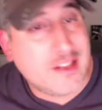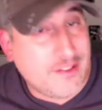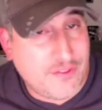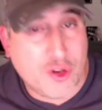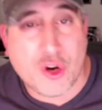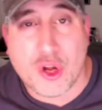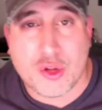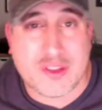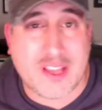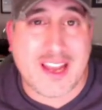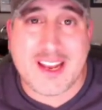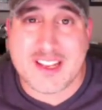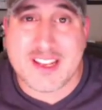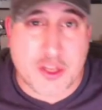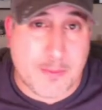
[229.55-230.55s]
If you don't know what
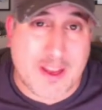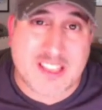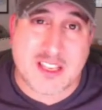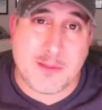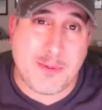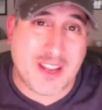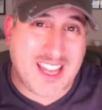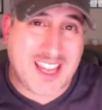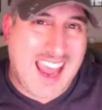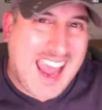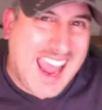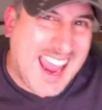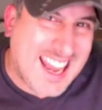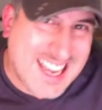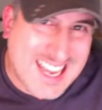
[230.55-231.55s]
that is, you basically pick
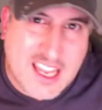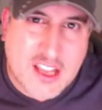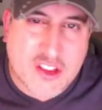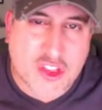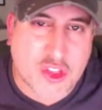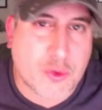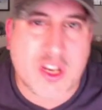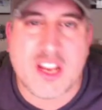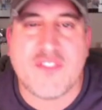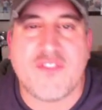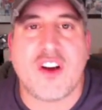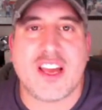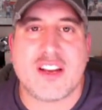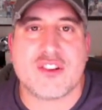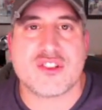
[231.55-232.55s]
any three
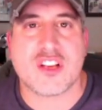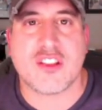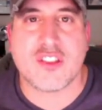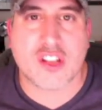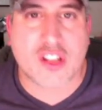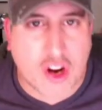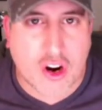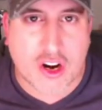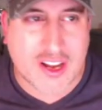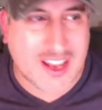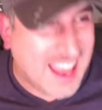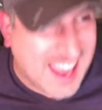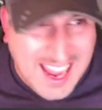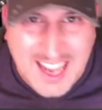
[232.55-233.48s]
fighters on the card.